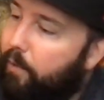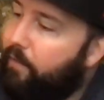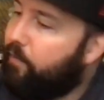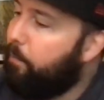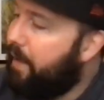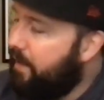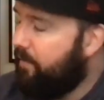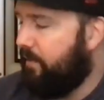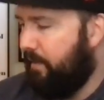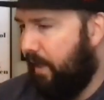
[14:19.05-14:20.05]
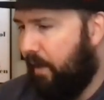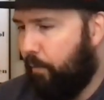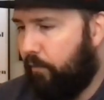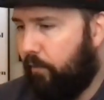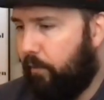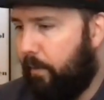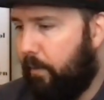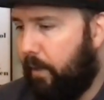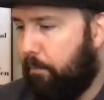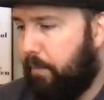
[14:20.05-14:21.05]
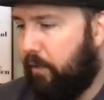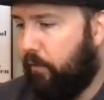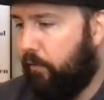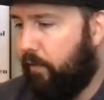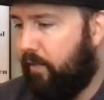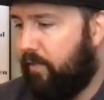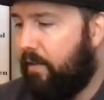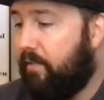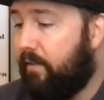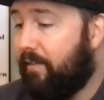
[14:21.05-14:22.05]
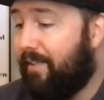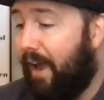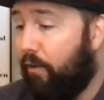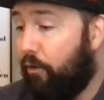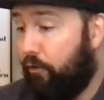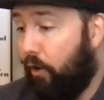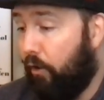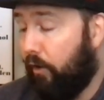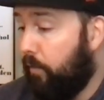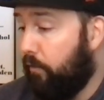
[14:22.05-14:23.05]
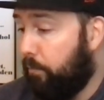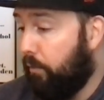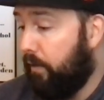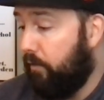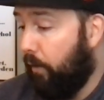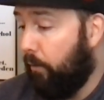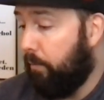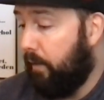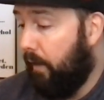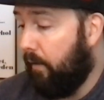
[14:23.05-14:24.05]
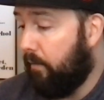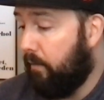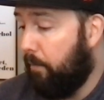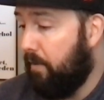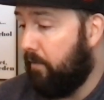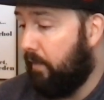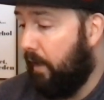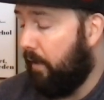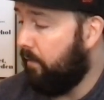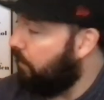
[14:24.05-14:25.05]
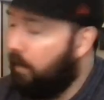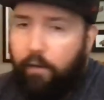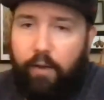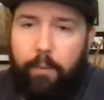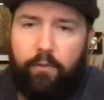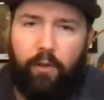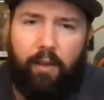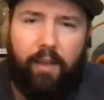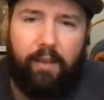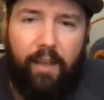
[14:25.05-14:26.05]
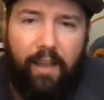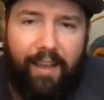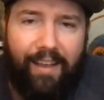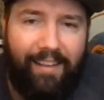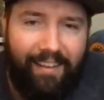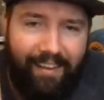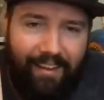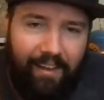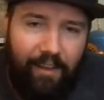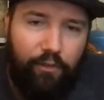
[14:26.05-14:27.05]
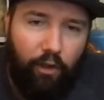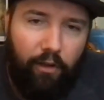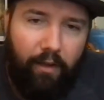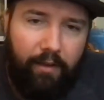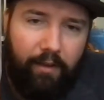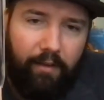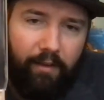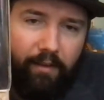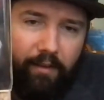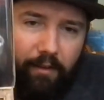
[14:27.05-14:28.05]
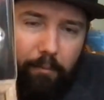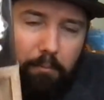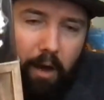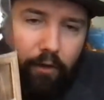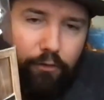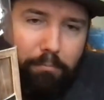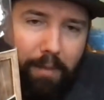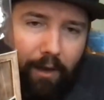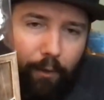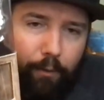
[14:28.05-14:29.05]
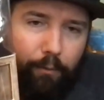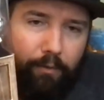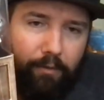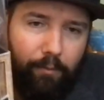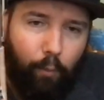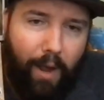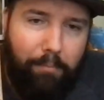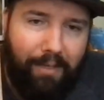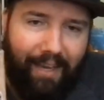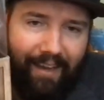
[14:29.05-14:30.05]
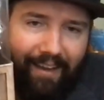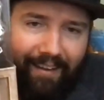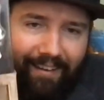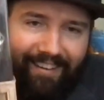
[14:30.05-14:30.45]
And there's a piece in there which it builds the Sentinel Terror Dog, which is pretty dope. Yeah, I'm into that. I love how he's got like, he's got like marshmallow web gear.